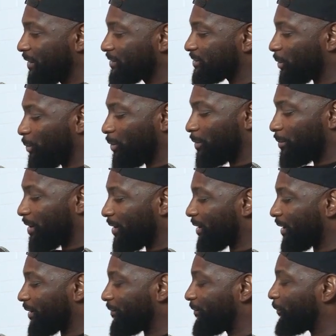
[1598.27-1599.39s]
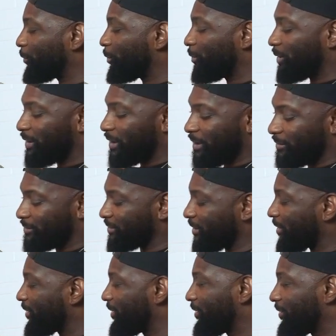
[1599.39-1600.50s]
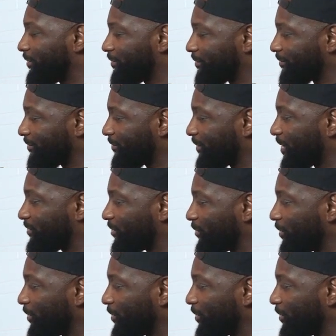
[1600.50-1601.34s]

So what about like the food in the house? Y'all eat Nigerian the food,